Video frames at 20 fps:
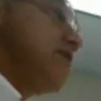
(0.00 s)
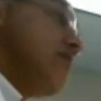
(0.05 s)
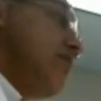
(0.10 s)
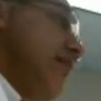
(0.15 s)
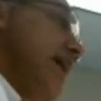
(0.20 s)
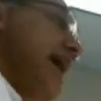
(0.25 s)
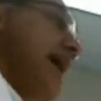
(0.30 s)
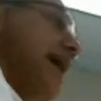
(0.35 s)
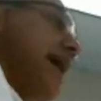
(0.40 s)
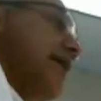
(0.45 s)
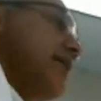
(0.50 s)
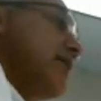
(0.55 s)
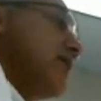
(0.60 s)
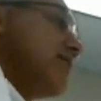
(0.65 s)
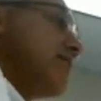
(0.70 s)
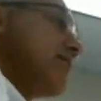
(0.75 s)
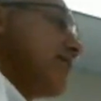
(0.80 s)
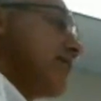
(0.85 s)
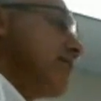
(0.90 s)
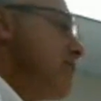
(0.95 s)

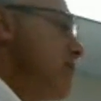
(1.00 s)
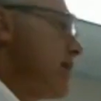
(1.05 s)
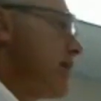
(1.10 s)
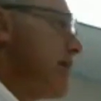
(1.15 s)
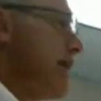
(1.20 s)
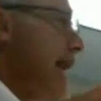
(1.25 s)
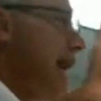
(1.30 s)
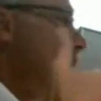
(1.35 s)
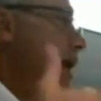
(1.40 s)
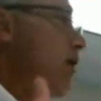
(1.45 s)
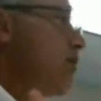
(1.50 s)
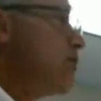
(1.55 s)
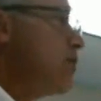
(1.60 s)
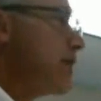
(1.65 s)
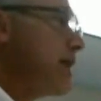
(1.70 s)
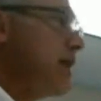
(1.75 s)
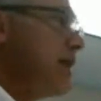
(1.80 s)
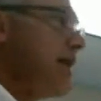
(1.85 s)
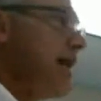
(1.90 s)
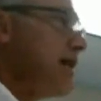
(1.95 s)
then, but now
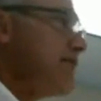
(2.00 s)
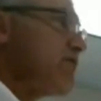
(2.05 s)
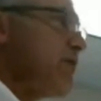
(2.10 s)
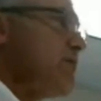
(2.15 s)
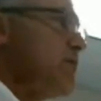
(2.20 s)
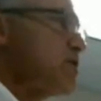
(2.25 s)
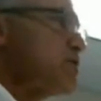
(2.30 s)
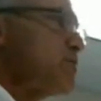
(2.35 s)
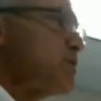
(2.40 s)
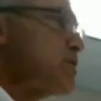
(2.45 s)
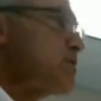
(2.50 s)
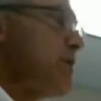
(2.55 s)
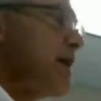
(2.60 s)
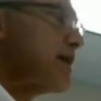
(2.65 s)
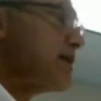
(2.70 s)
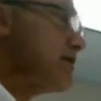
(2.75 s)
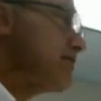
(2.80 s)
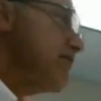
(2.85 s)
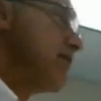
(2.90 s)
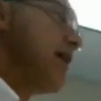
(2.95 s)
looking at it from this
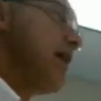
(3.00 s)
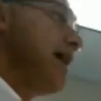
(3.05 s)
perspective,